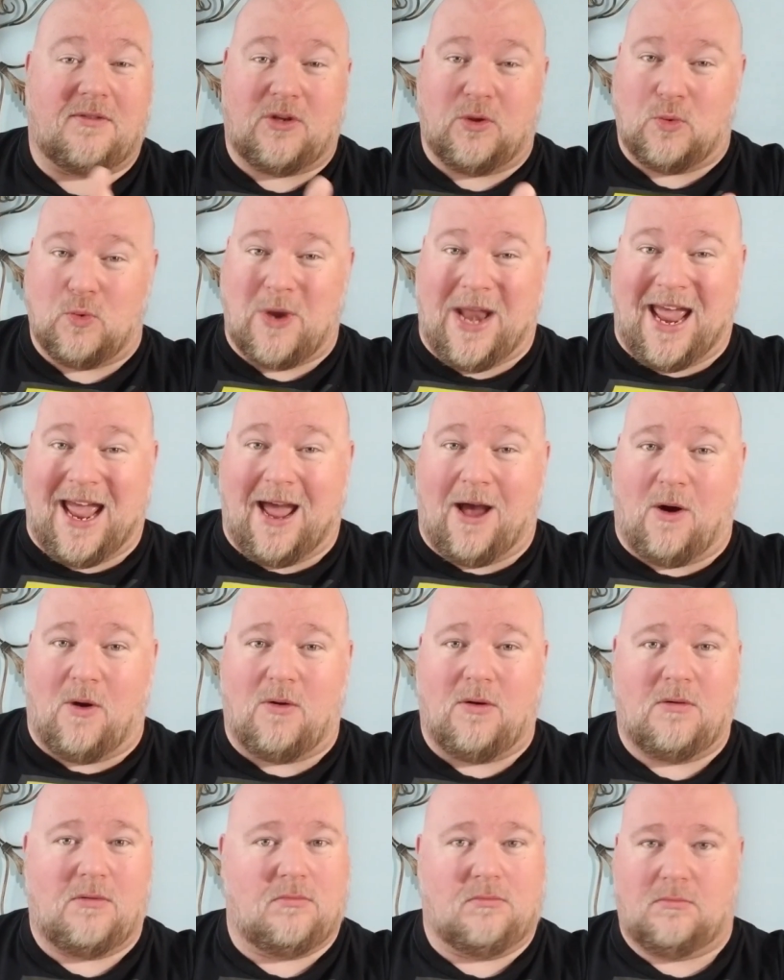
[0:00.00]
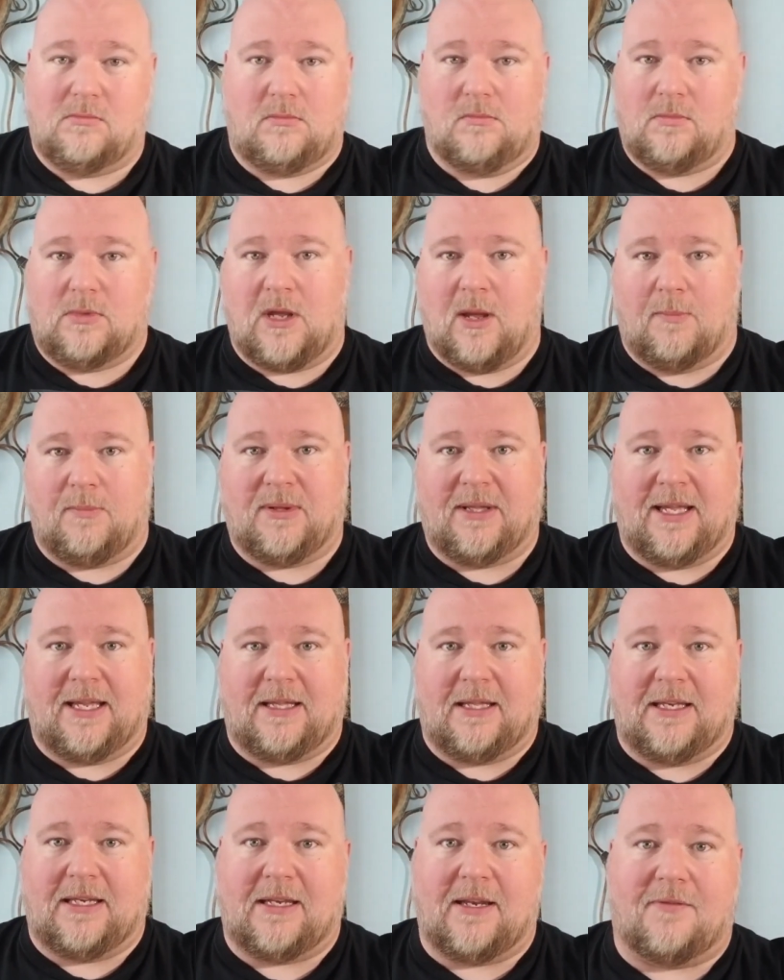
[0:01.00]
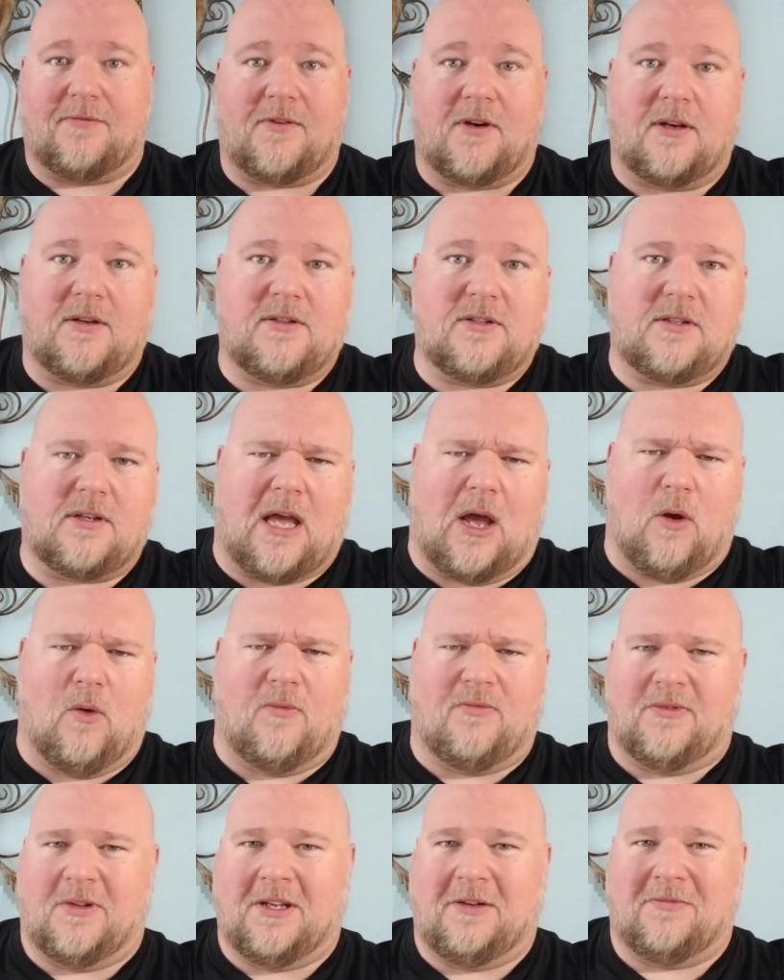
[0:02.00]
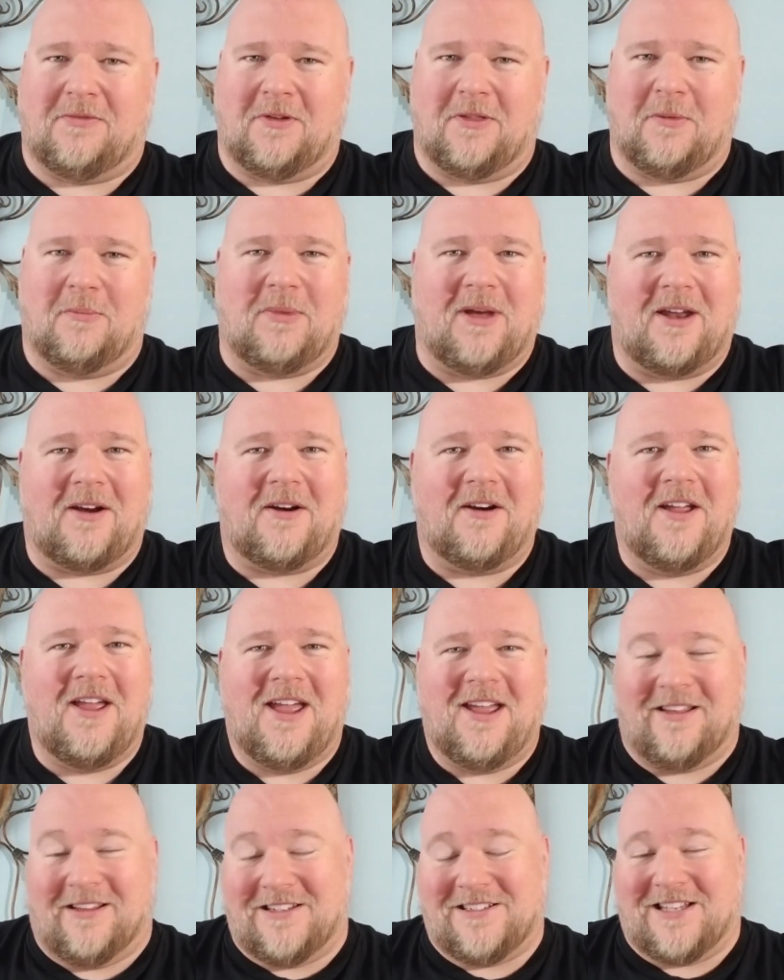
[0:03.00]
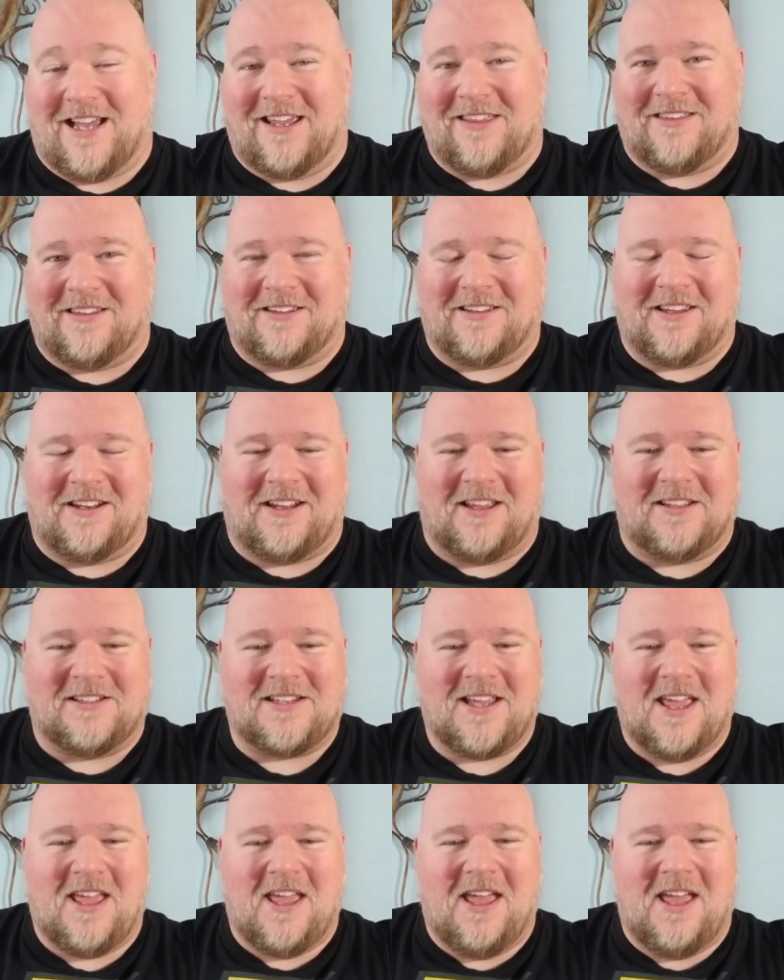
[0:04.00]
to now, completely different, hopefully for the better. At least I think it is.